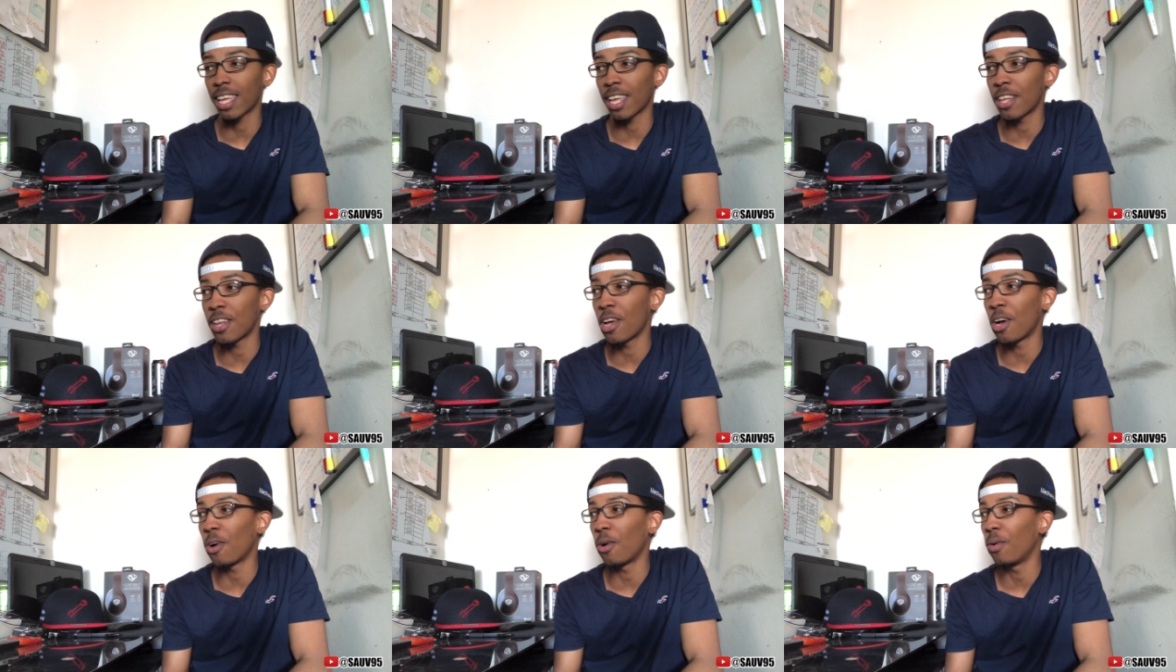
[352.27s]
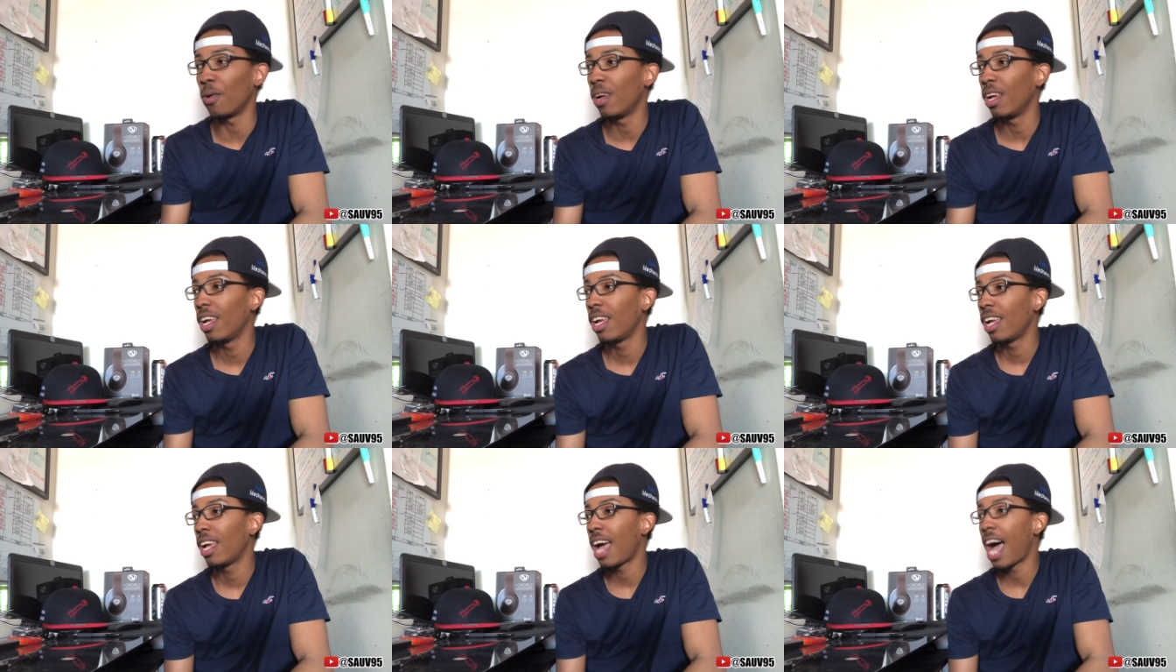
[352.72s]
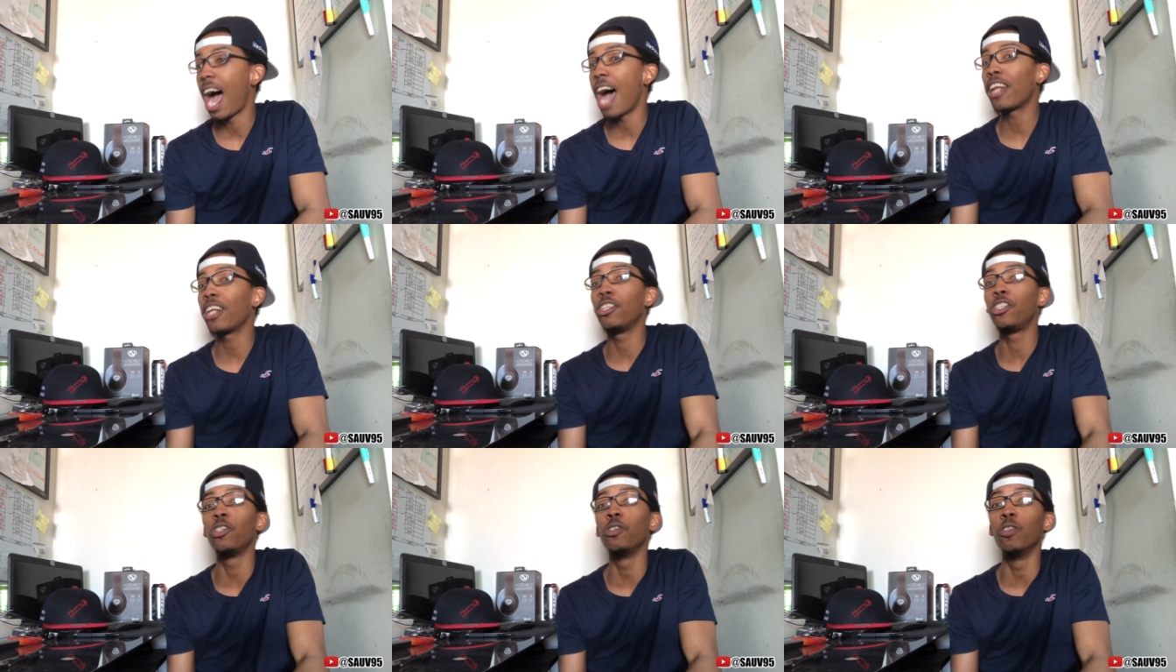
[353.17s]
You know, how
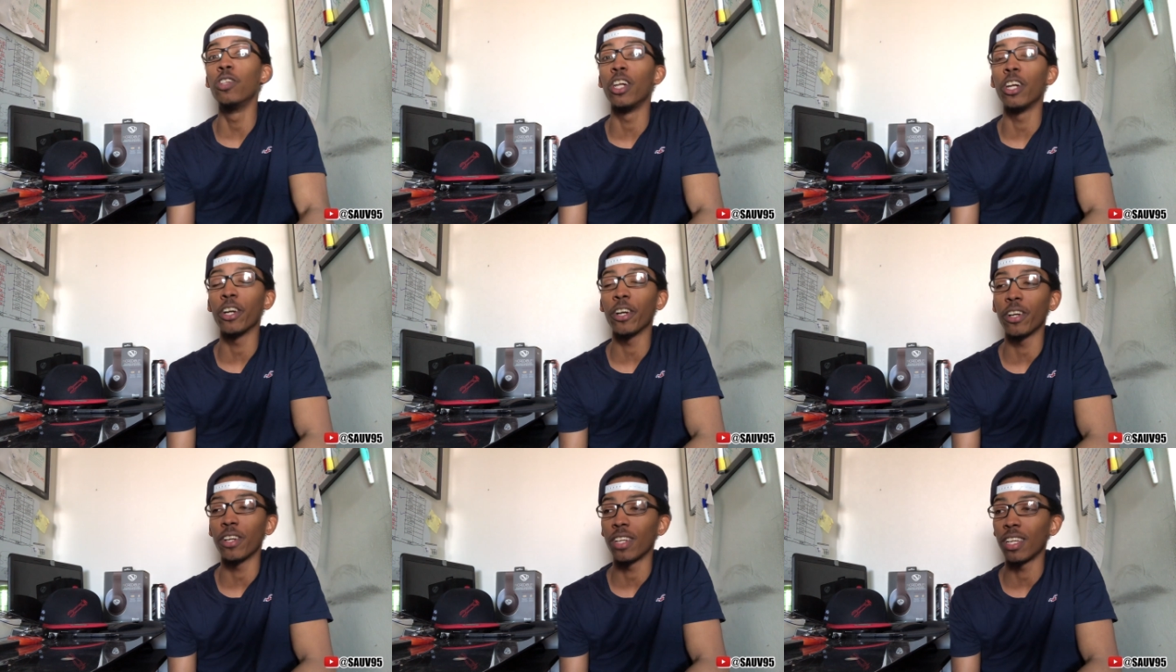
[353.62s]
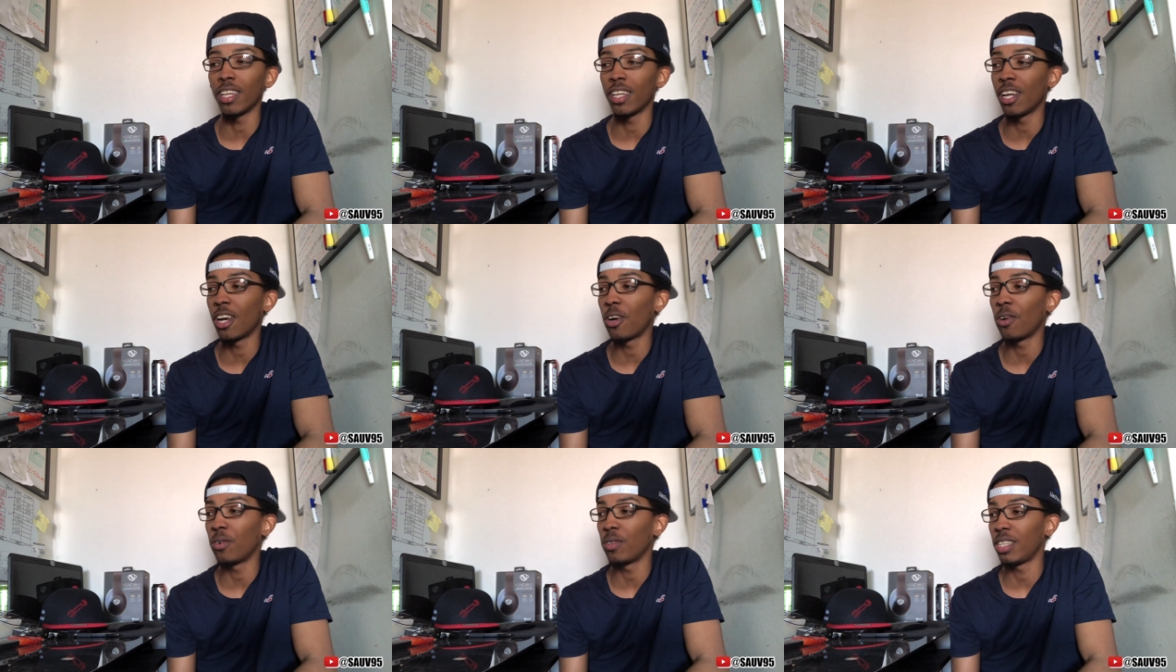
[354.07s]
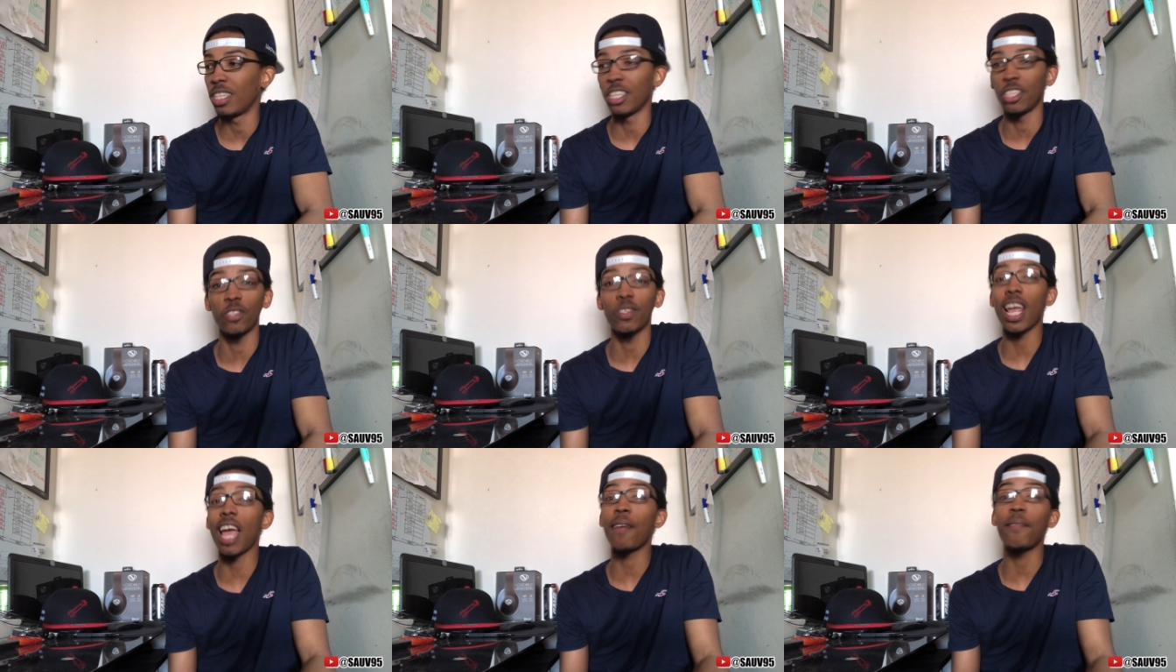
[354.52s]
did you learn? You know,
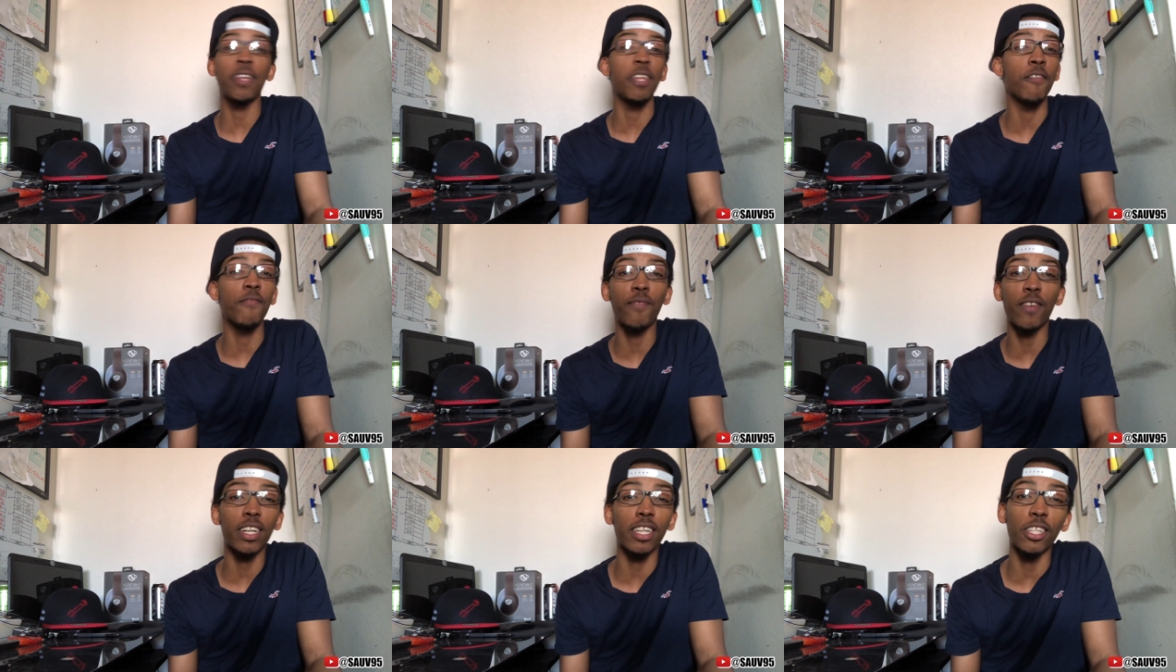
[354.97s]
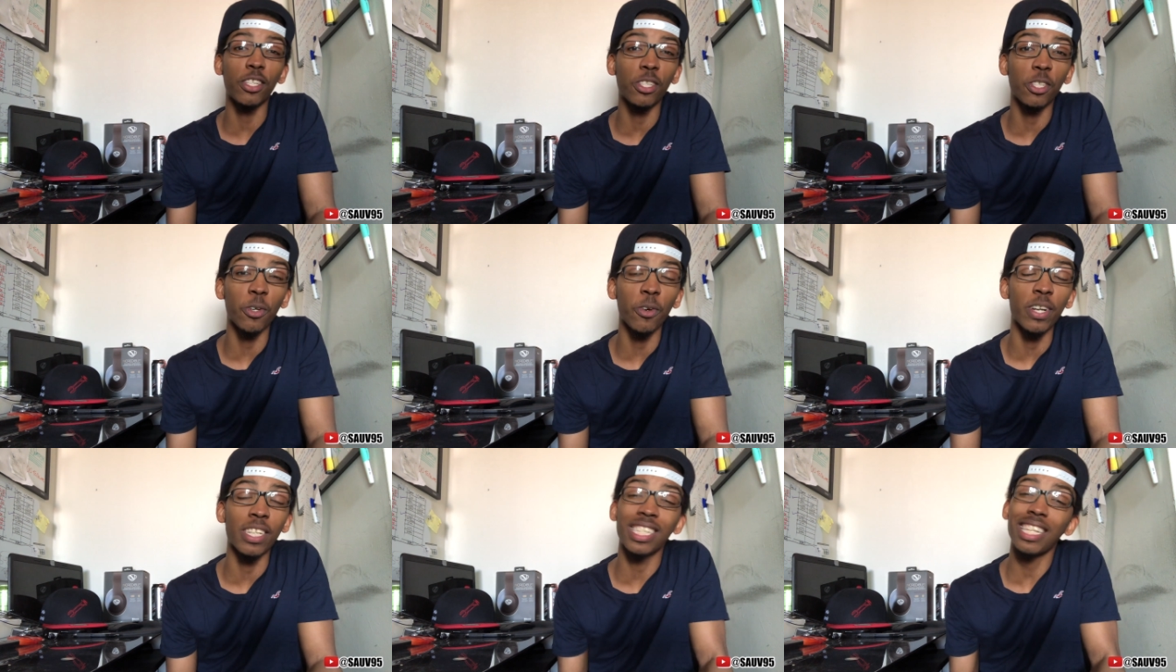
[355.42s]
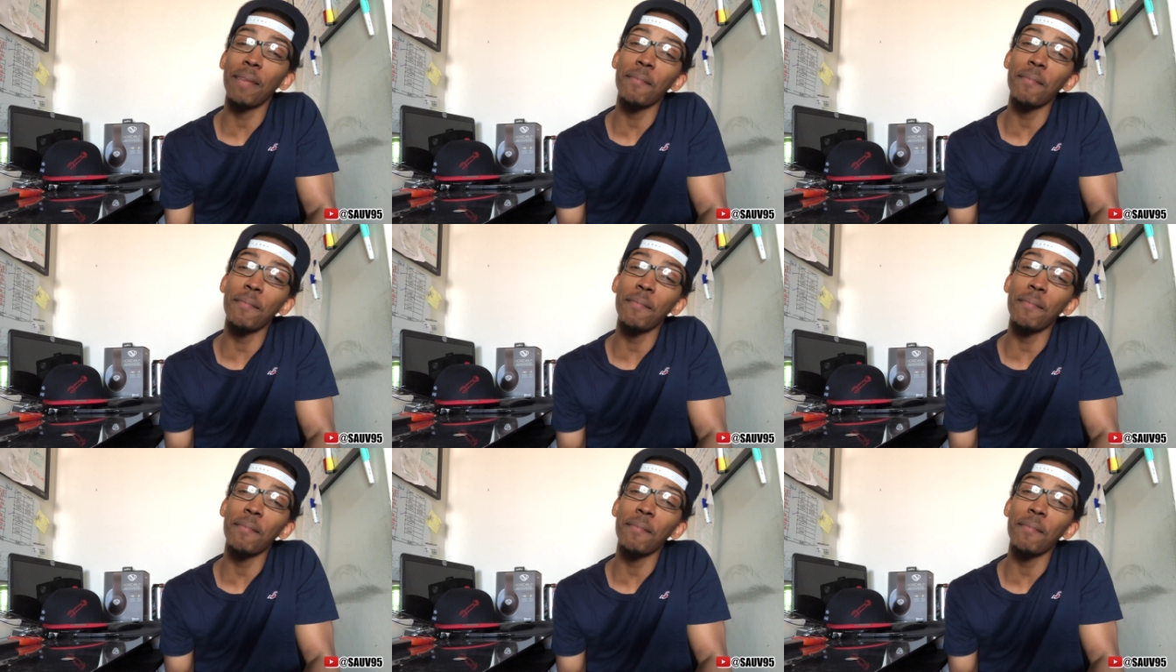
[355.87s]
did you have any funny stories?